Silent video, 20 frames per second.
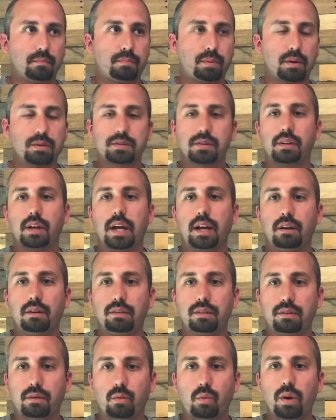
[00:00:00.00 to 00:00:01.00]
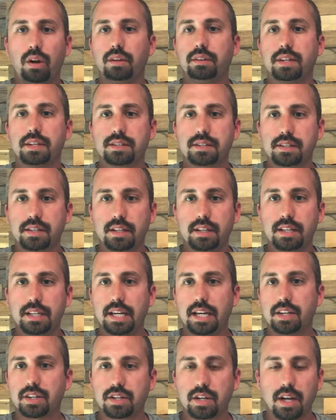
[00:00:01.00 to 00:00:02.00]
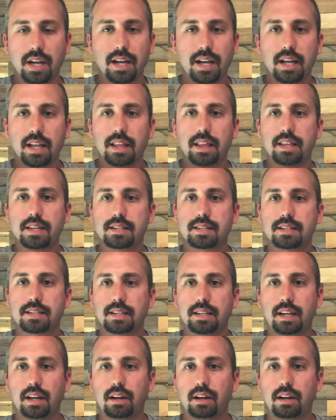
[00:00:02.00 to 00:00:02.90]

personal health or wellness niche, this